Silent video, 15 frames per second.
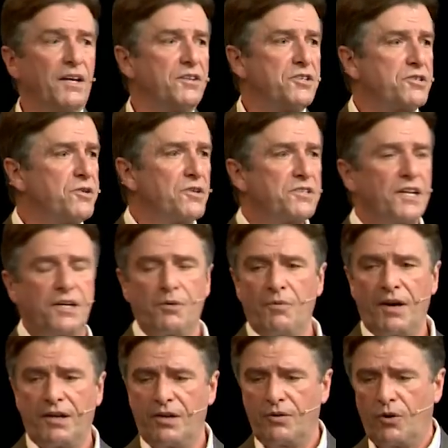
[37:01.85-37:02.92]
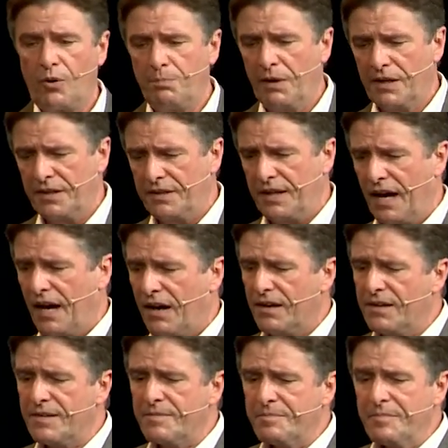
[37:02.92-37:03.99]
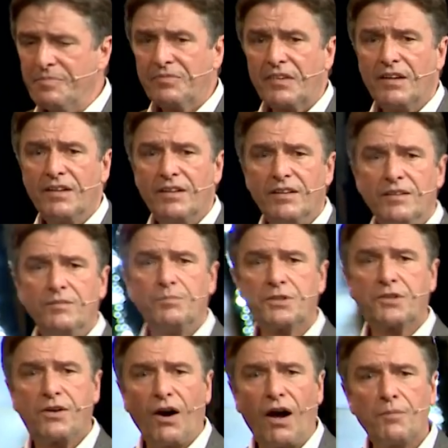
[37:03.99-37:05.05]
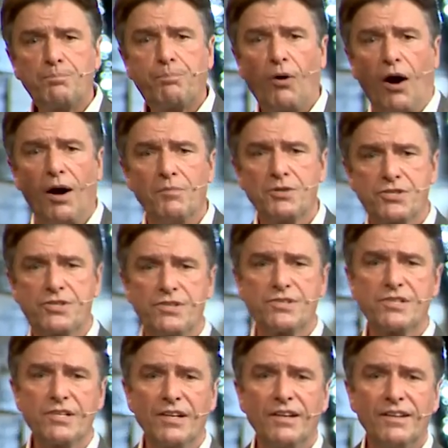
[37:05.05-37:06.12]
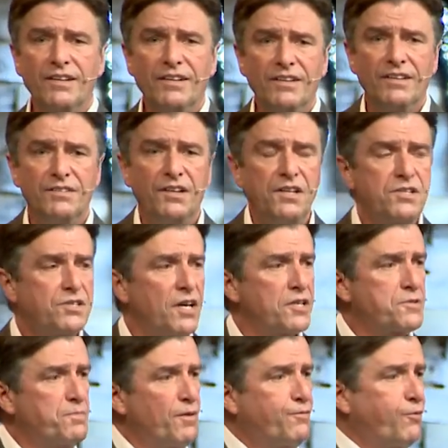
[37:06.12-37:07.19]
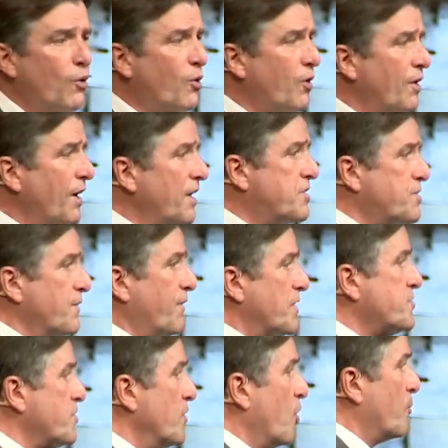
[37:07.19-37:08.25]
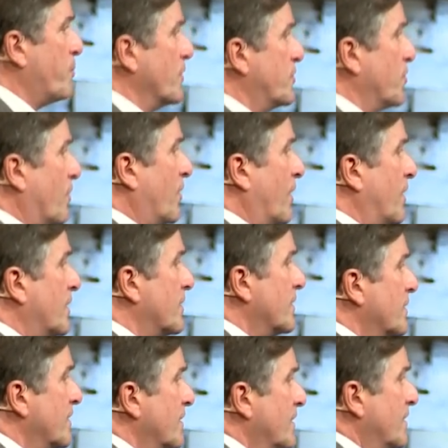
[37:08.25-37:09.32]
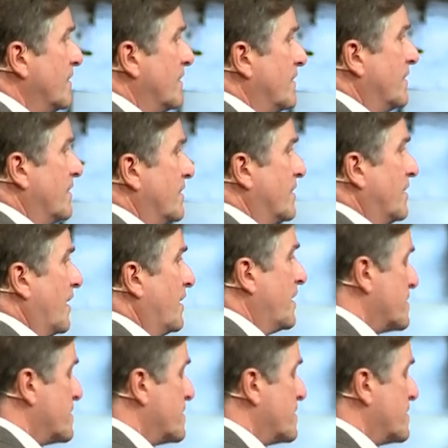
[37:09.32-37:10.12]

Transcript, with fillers: and it just looks like a regular old building now. But God promises that he sets before each of us an open door, and